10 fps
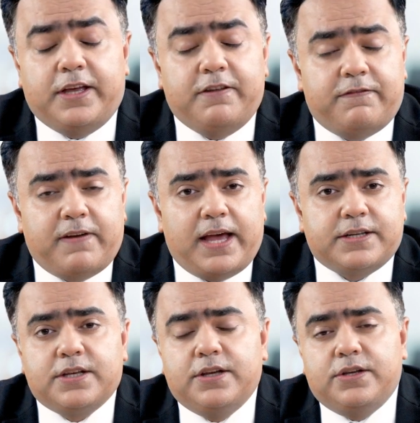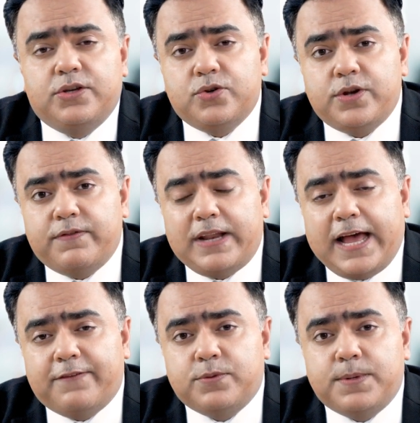In fact, you don't even
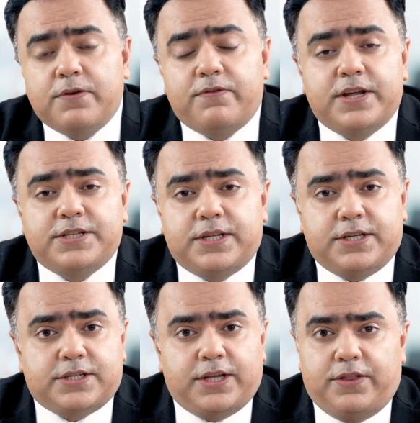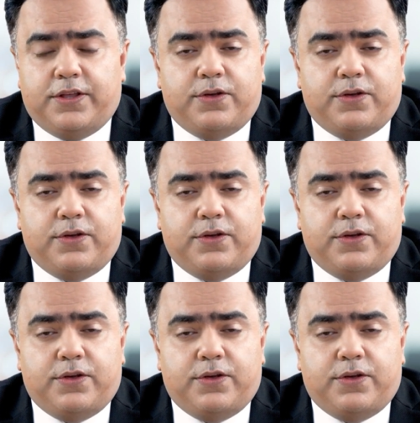have to be a resident in the